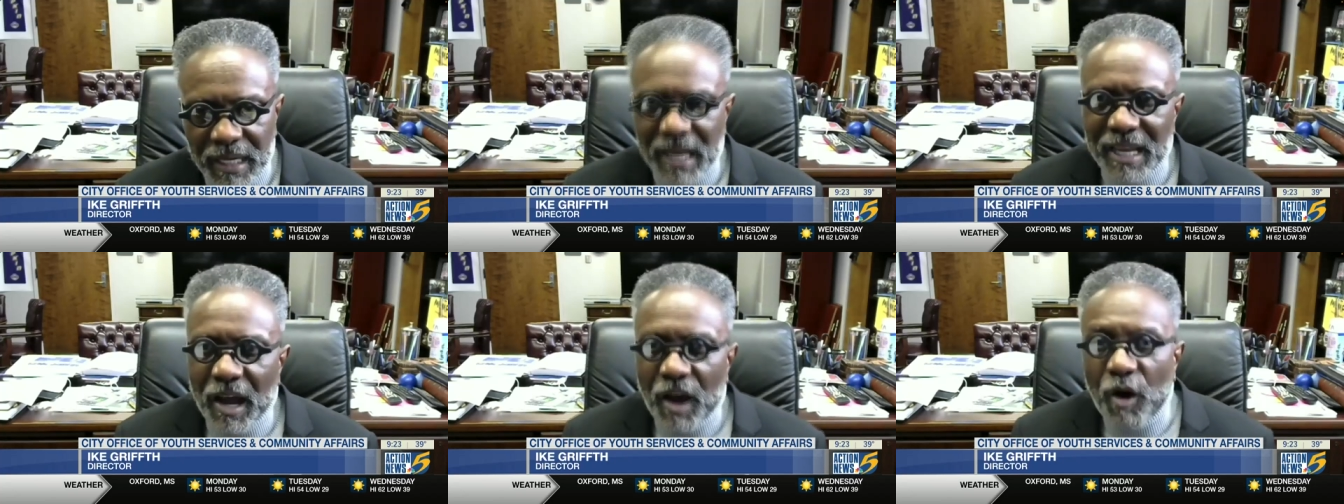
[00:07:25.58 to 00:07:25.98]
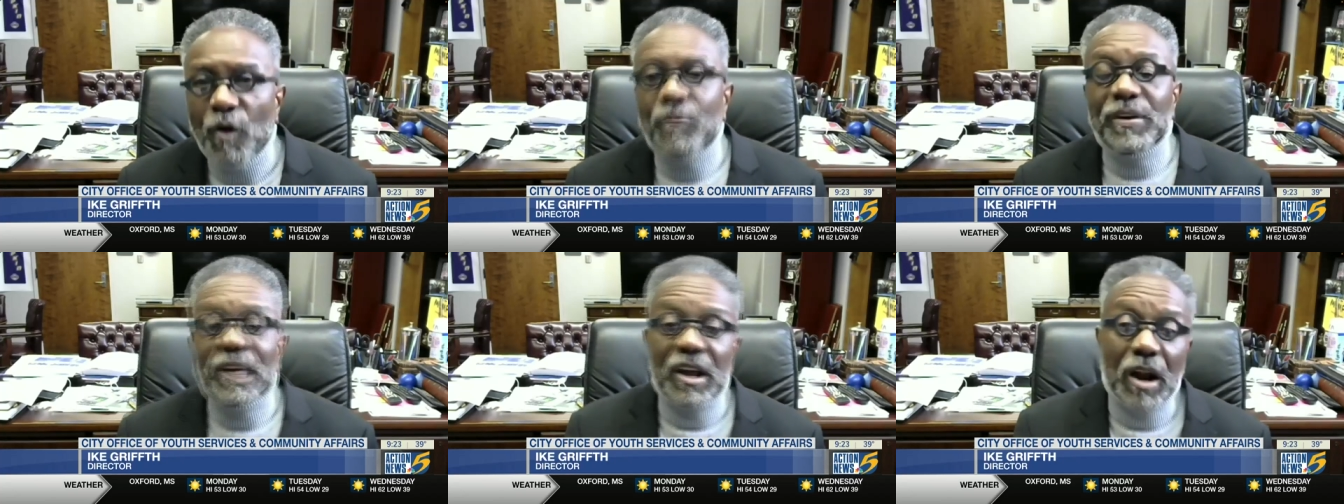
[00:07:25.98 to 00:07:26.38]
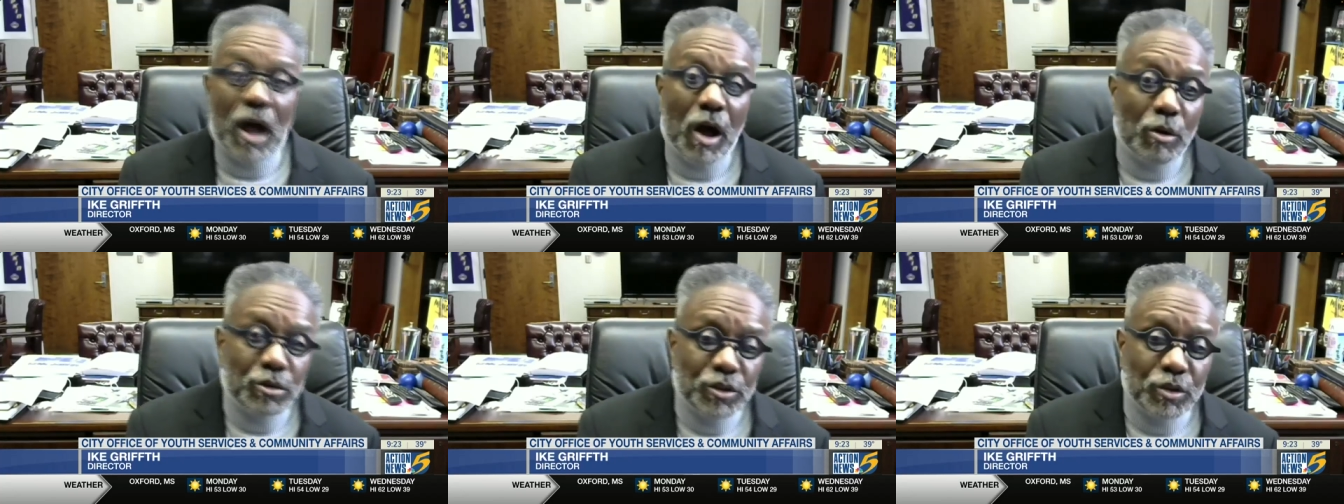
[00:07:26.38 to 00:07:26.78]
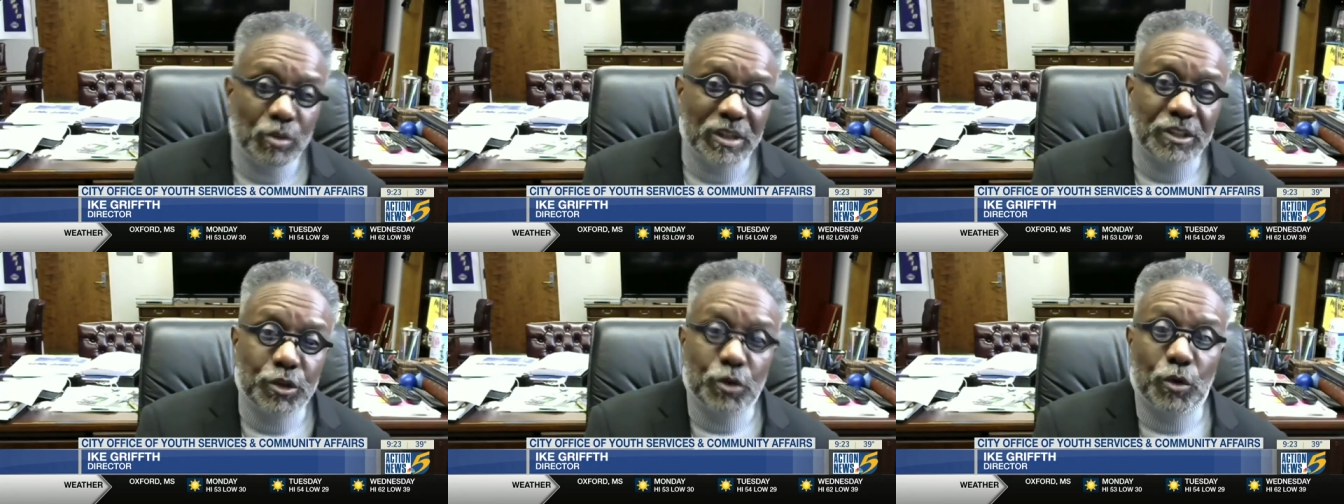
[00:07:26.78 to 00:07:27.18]
Hopefully, it also
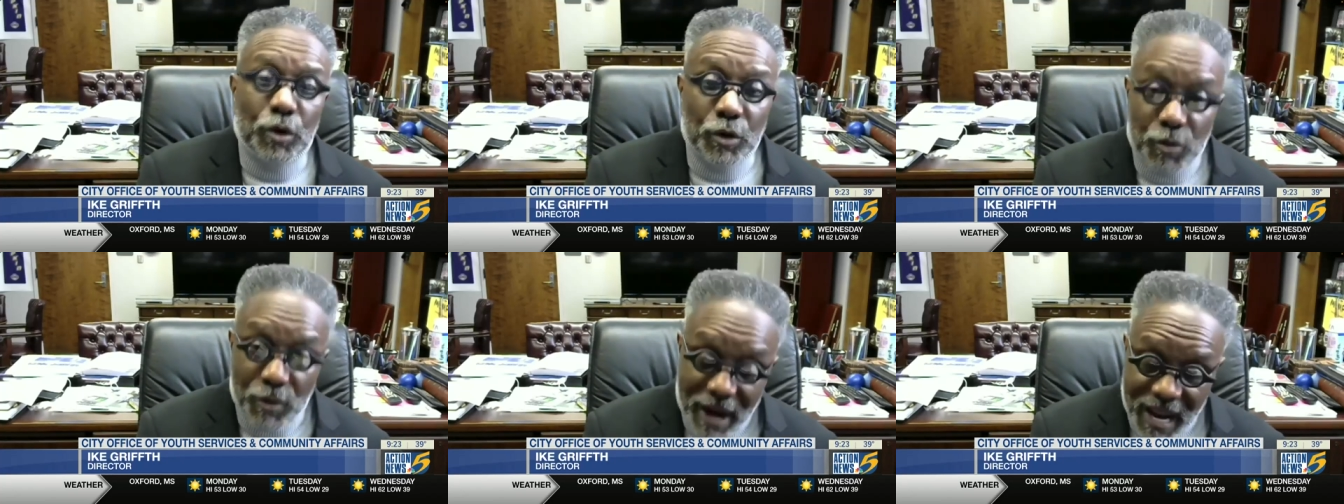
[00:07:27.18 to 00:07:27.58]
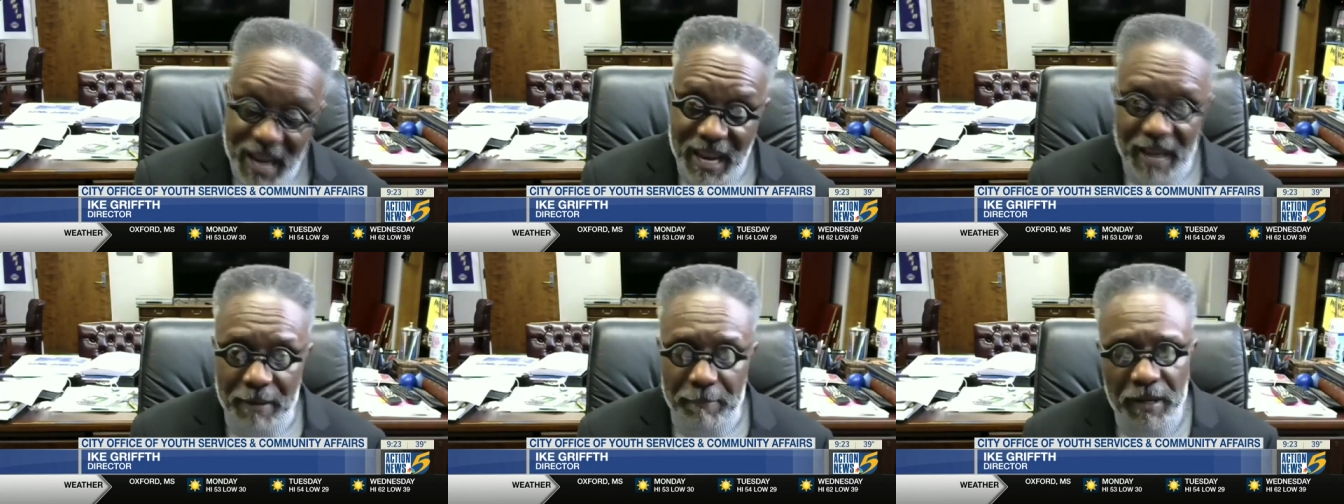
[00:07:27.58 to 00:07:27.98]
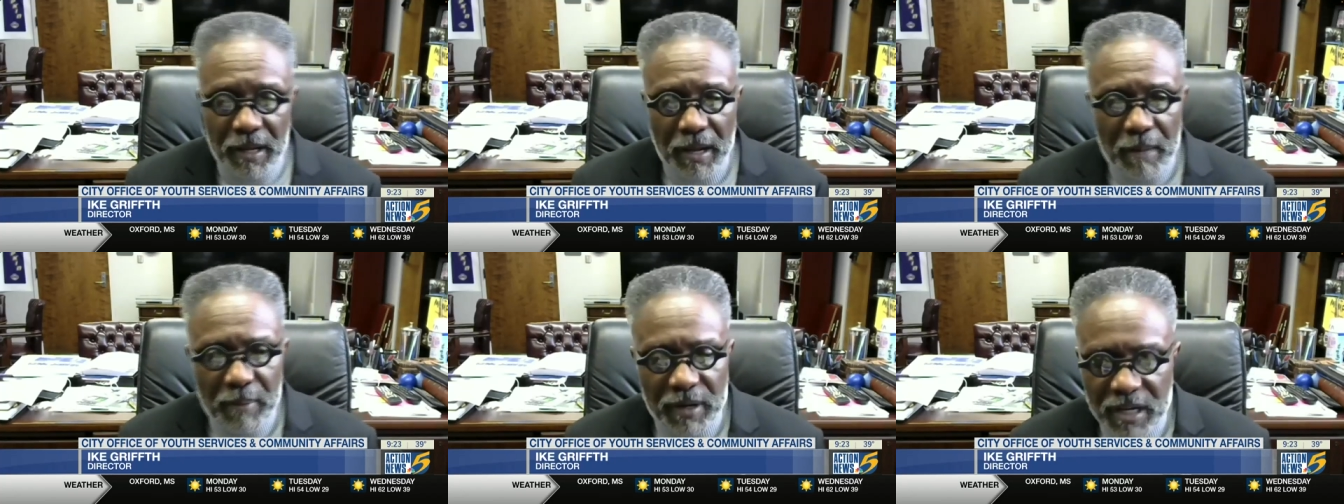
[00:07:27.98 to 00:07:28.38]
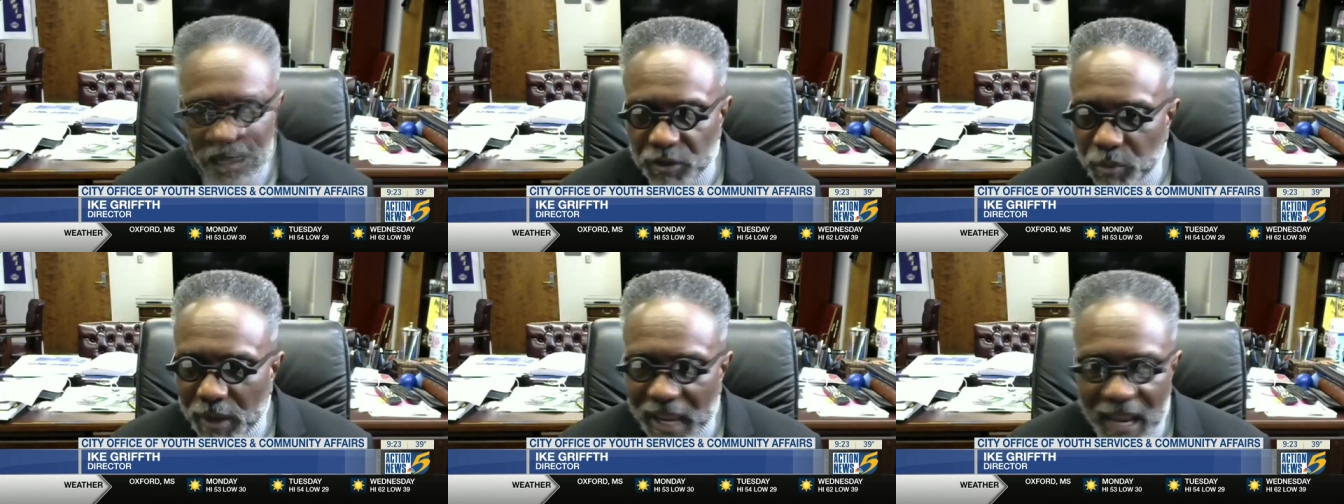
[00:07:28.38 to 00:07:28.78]
deter crime
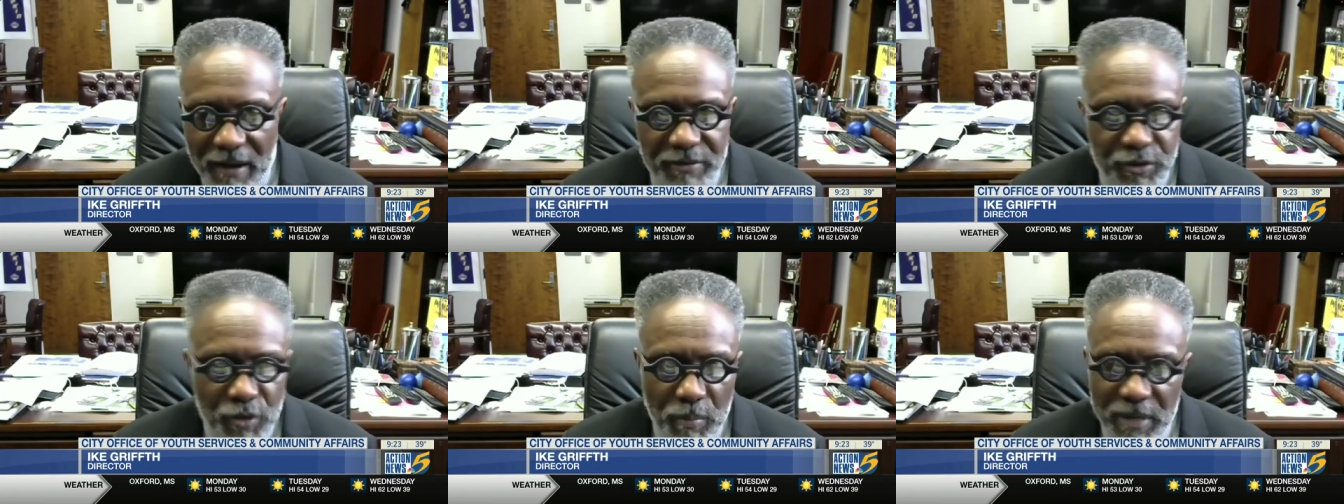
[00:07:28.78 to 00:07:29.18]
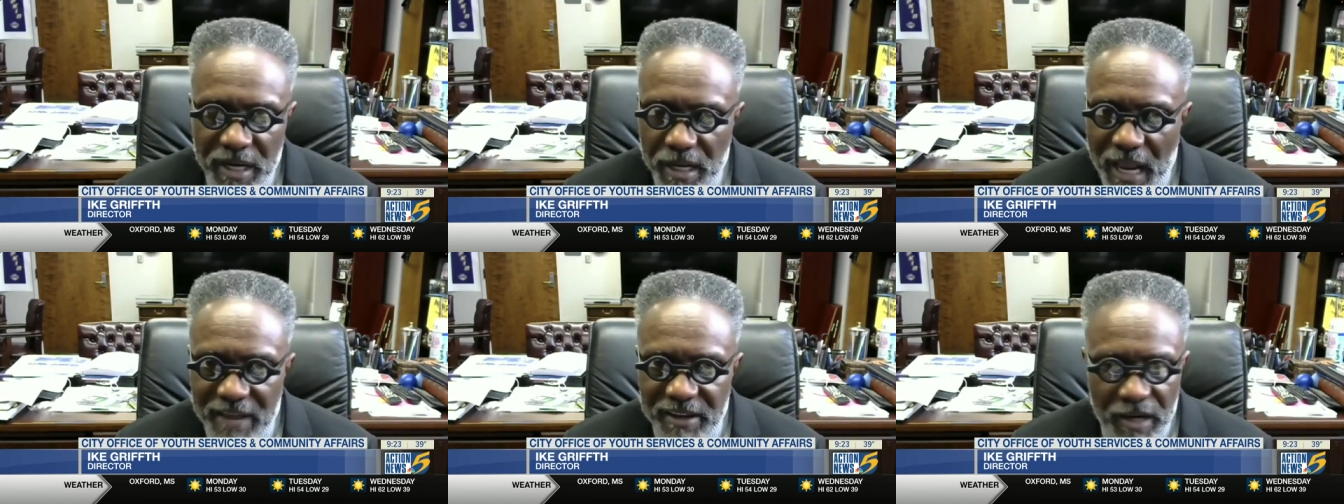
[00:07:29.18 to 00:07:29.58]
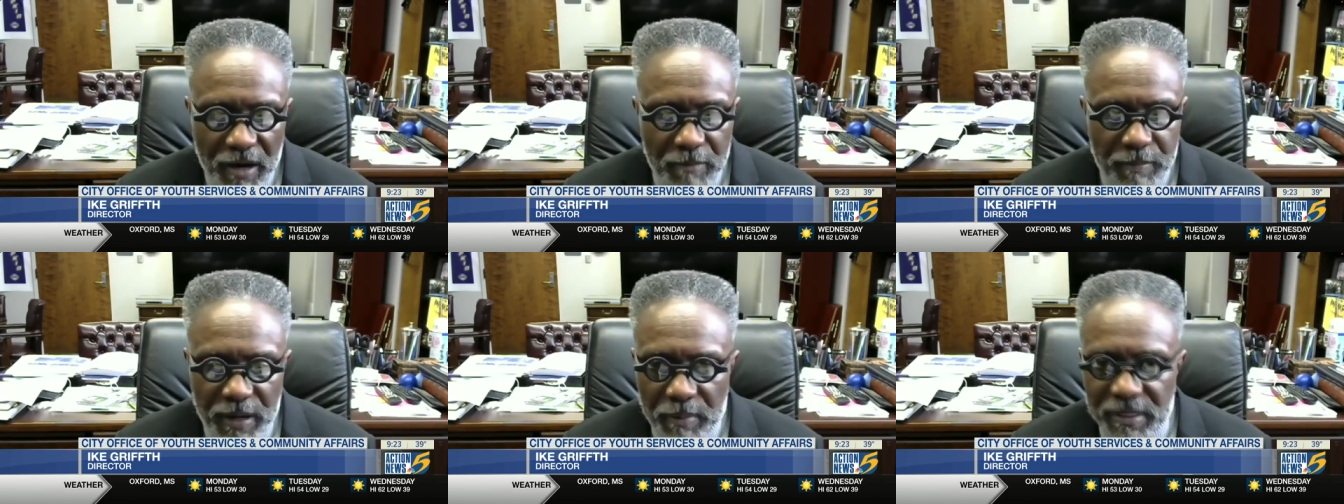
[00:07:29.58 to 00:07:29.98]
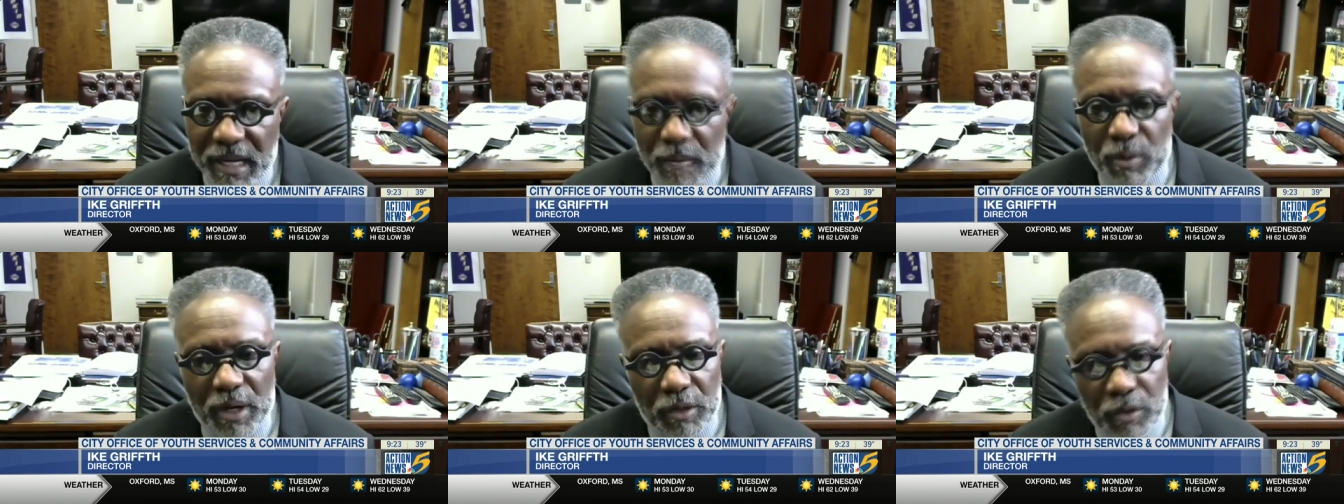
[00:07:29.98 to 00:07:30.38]
because we have so many of our young people that
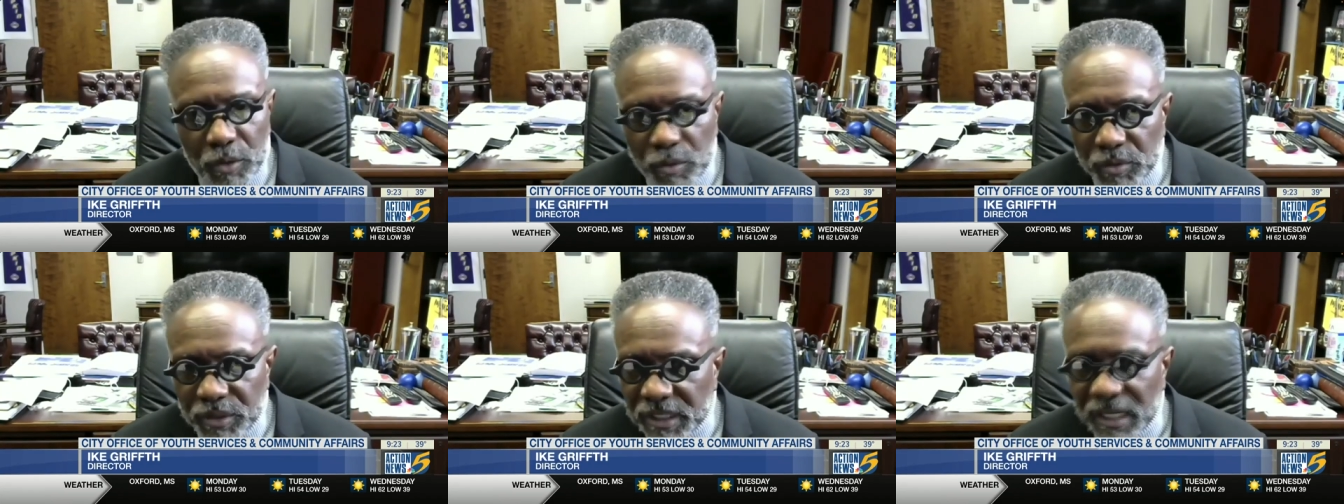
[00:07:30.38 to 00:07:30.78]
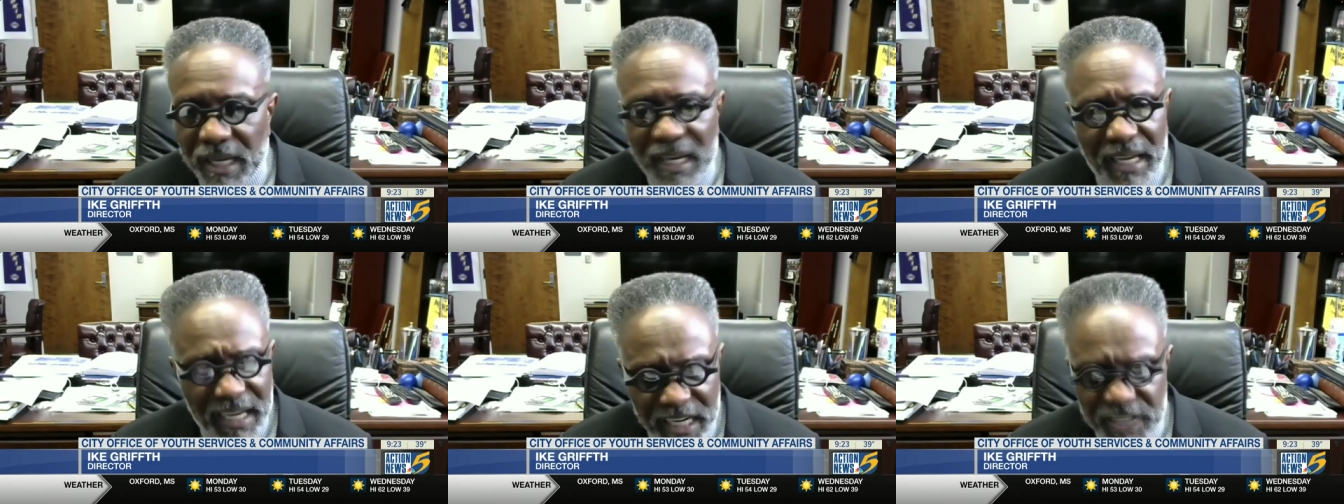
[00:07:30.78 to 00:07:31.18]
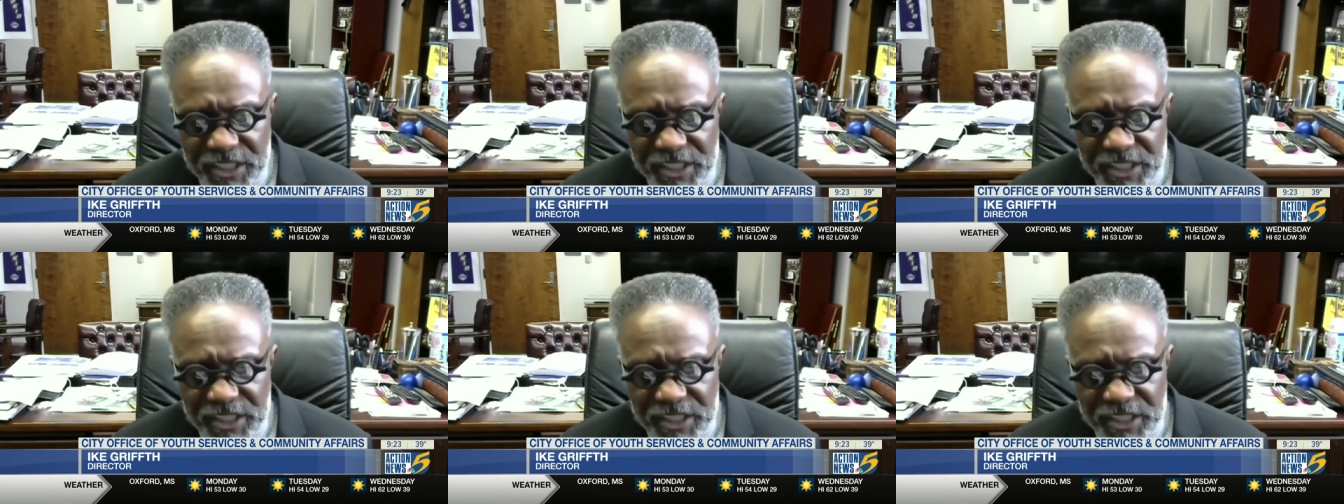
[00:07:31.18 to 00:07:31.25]
we are losing each and